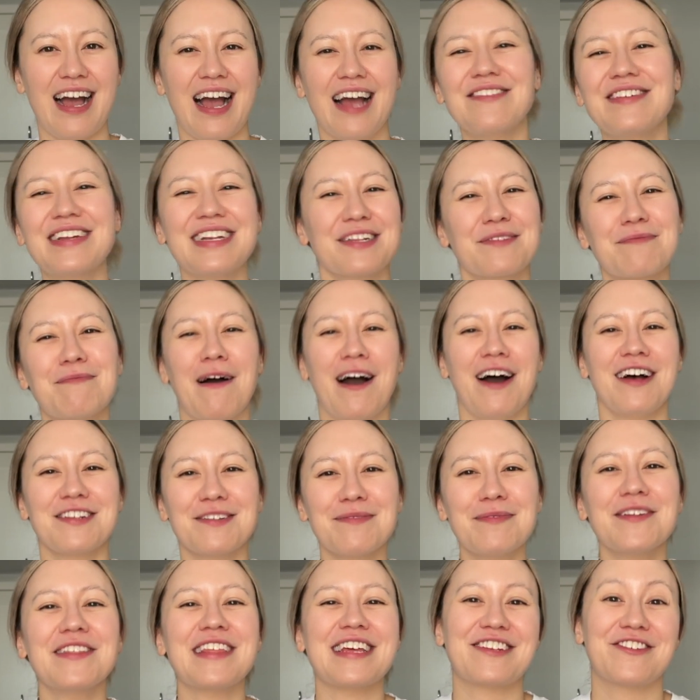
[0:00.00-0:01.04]
I mean, it's
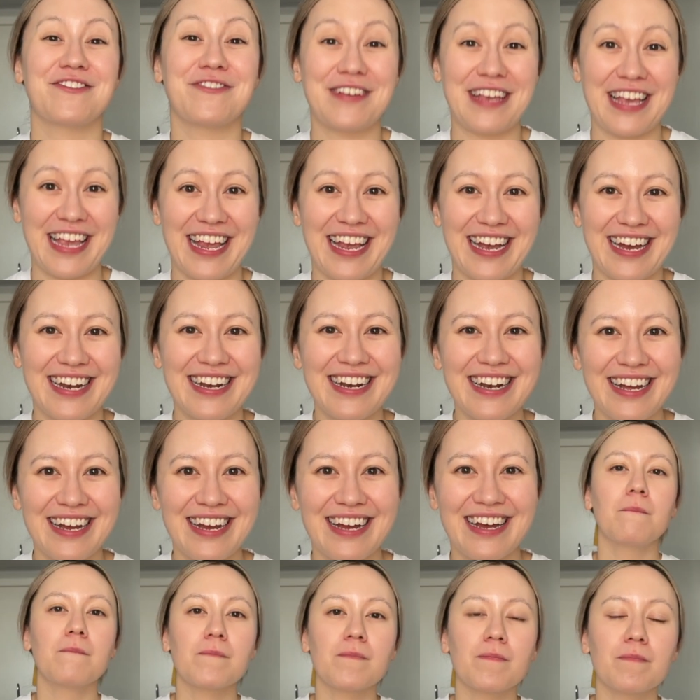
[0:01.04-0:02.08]
possible that you can,
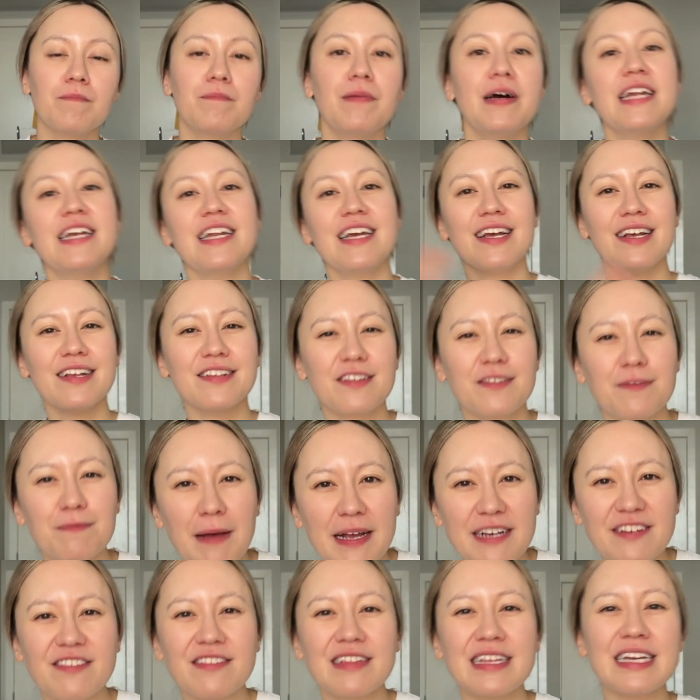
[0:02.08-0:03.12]
but
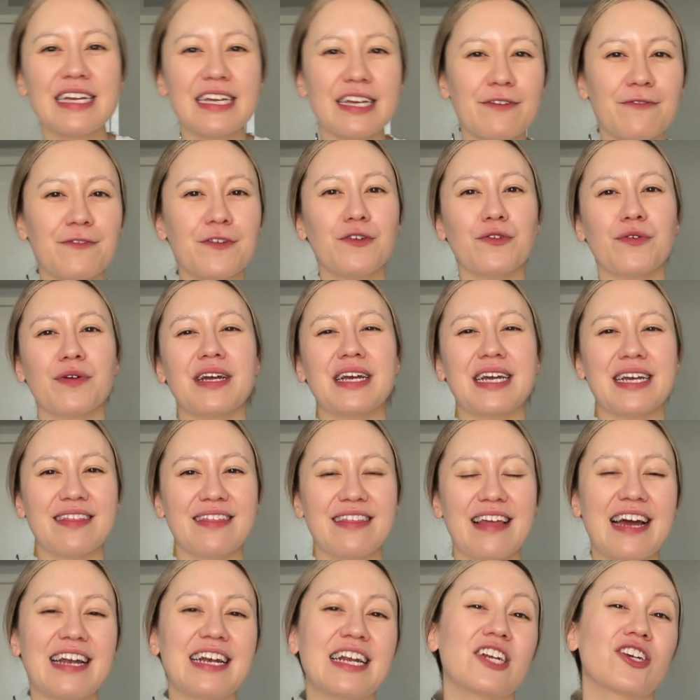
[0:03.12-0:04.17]
especially if you're in
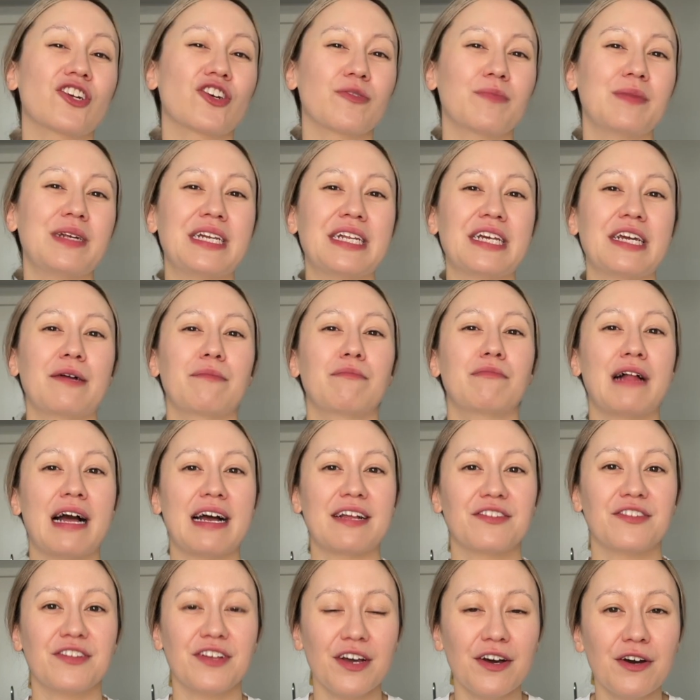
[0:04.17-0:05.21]
that intermediate
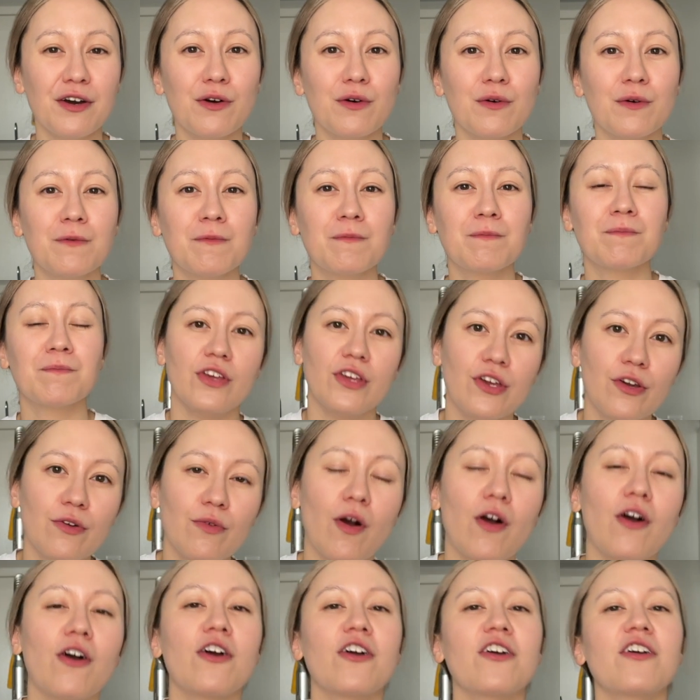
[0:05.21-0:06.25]
plateau, you
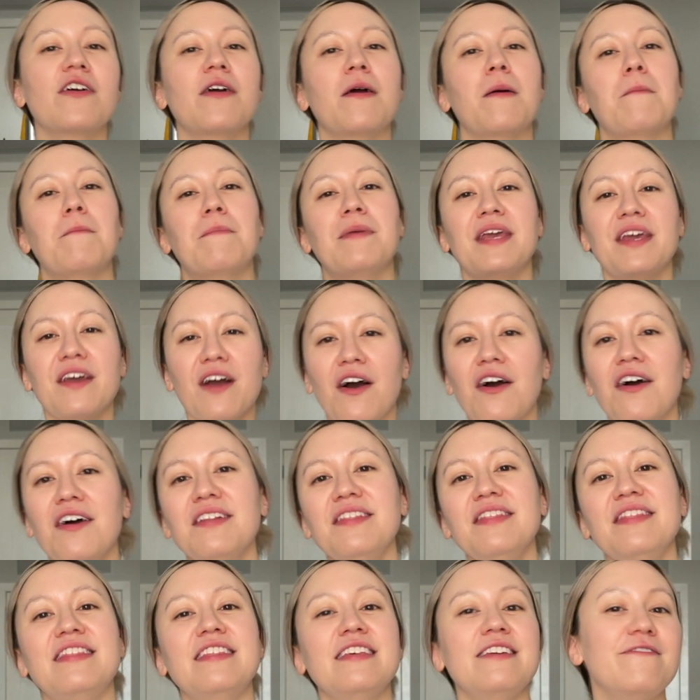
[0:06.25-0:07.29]
are
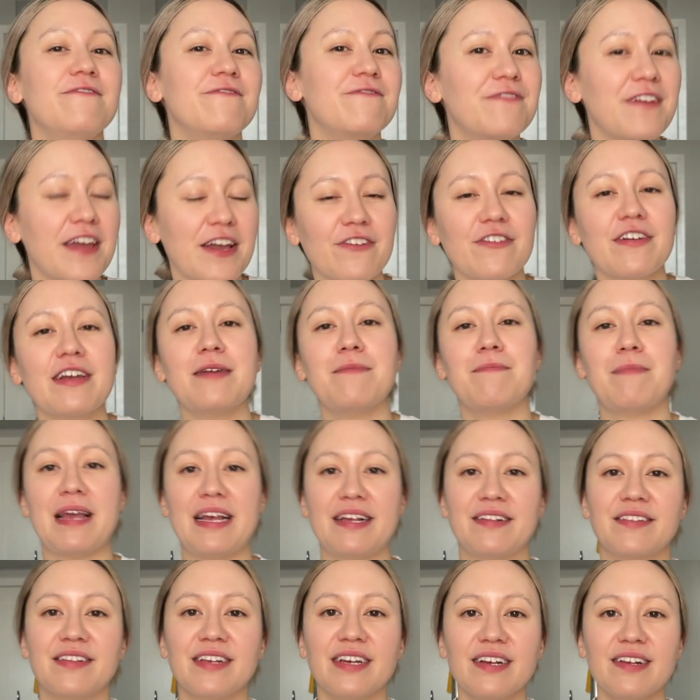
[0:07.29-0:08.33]
beyond the very
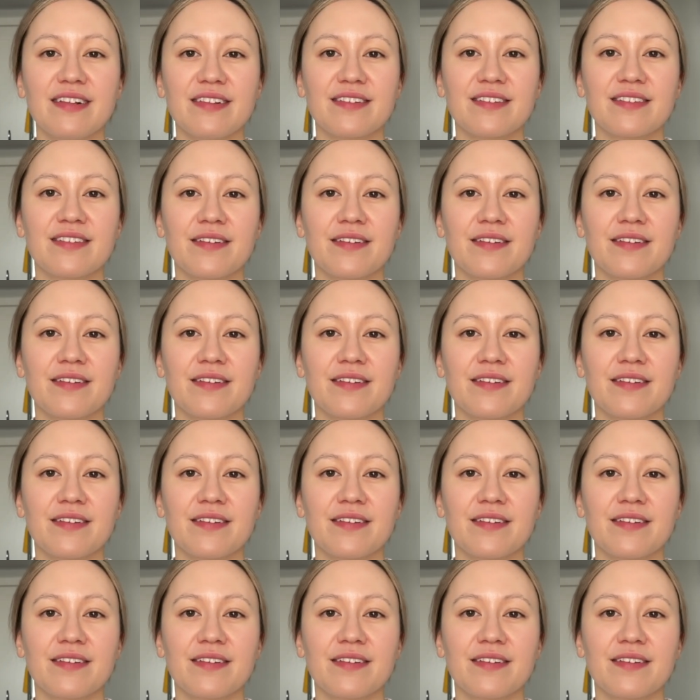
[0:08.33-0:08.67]
basics,